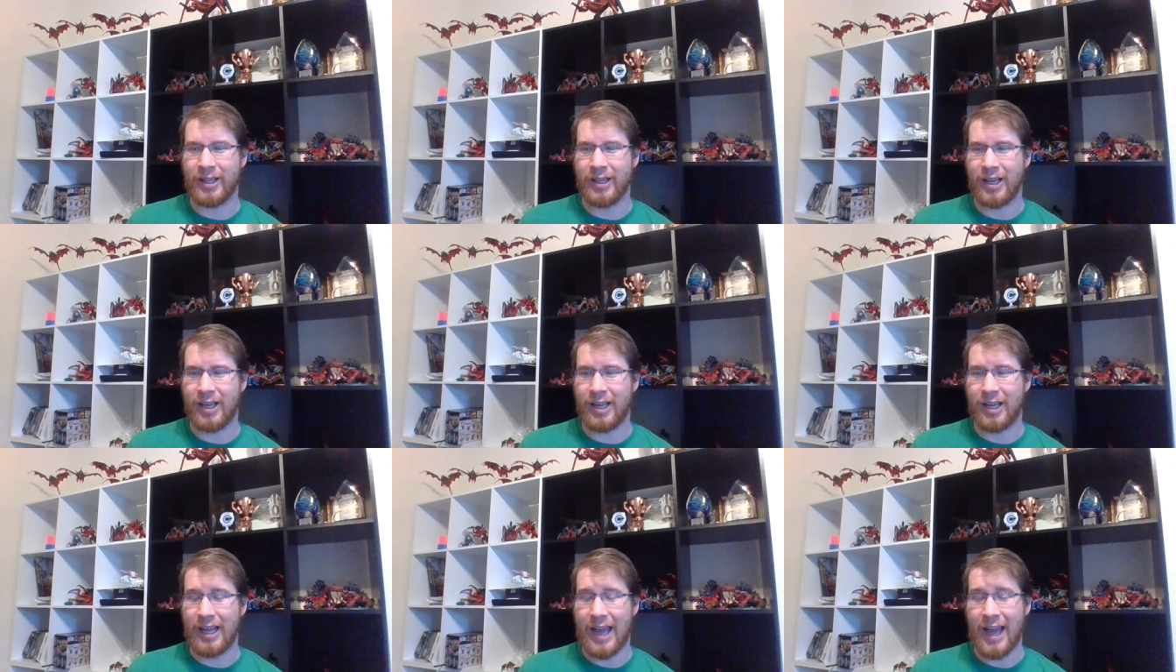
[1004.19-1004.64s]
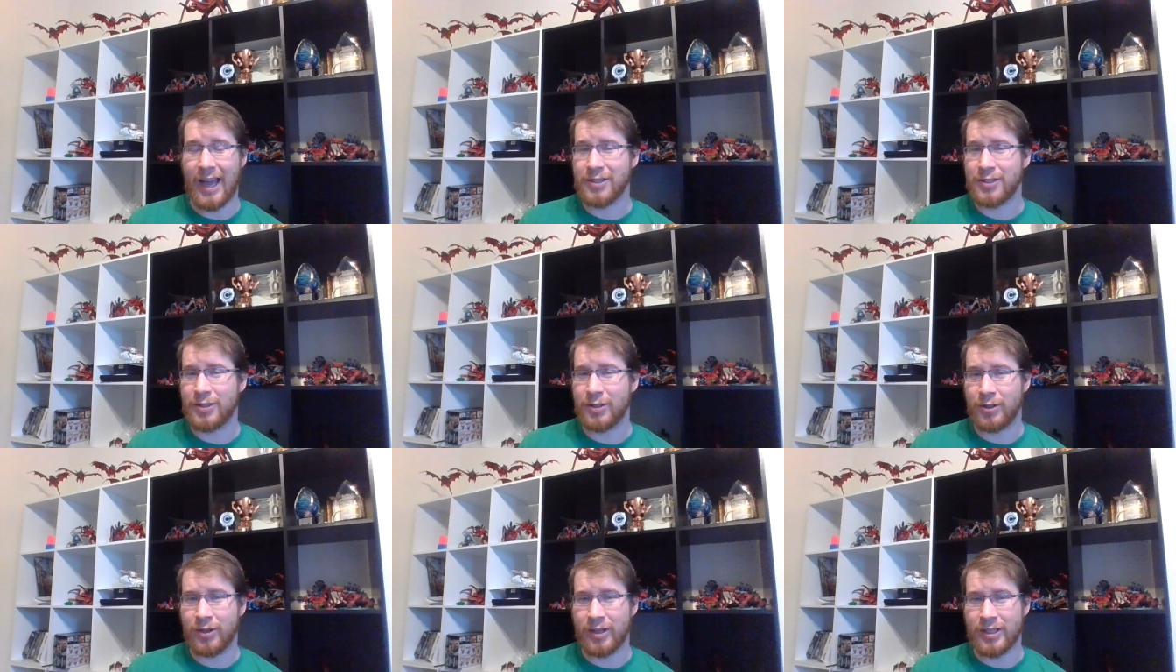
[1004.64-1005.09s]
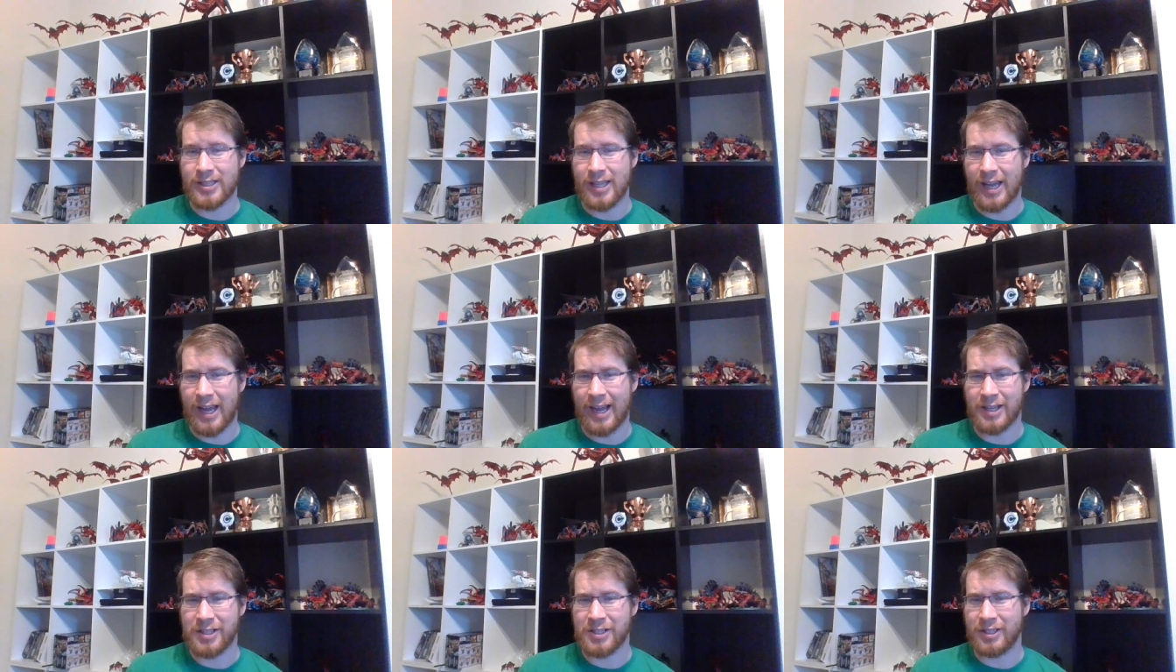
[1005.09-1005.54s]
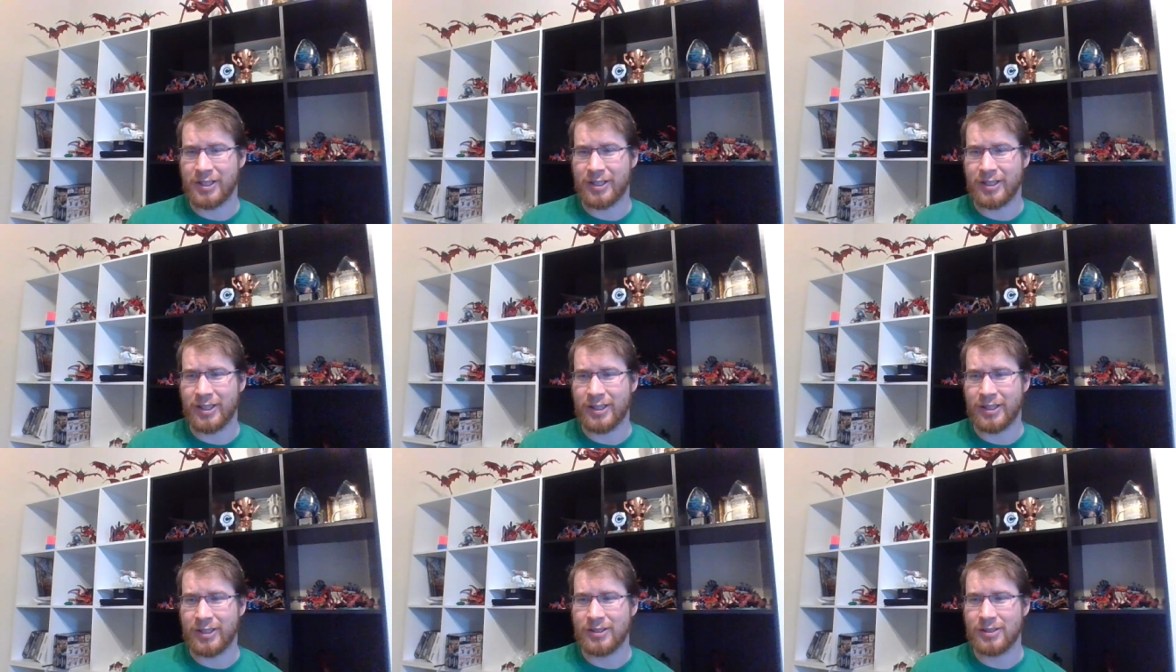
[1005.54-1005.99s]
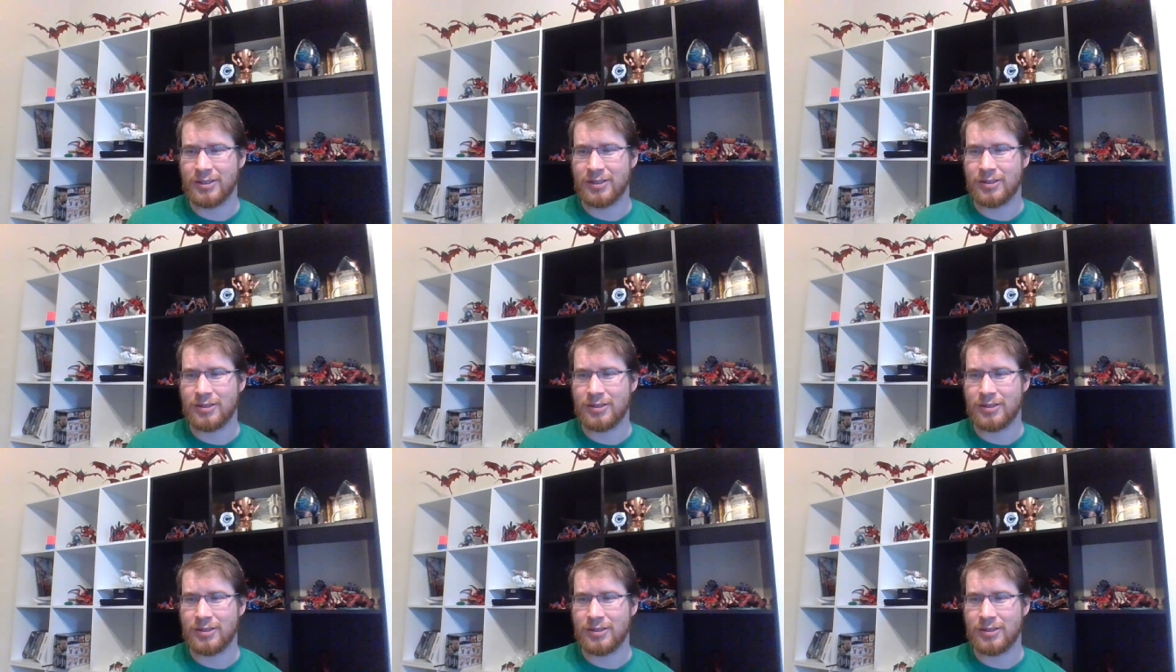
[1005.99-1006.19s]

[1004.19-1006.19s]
Uh, Exocrine's actually